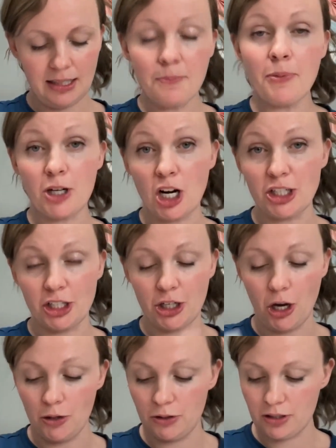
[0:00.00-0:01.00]
put on your
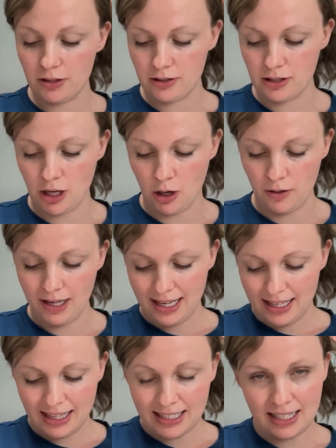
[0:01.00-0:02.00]
coat. So
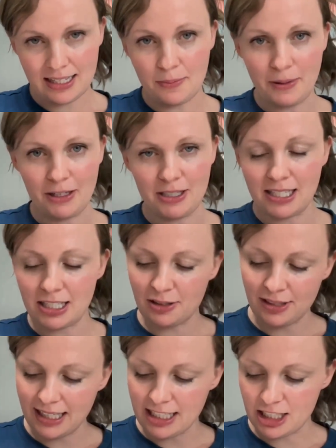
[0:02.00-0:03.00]
this is a brother-sister
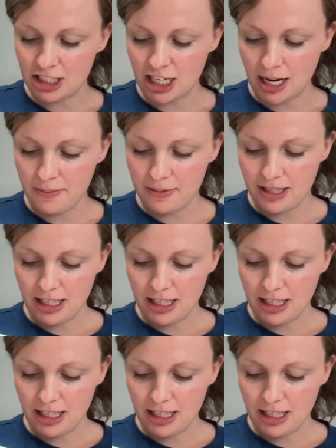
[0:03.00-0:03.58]
relationship.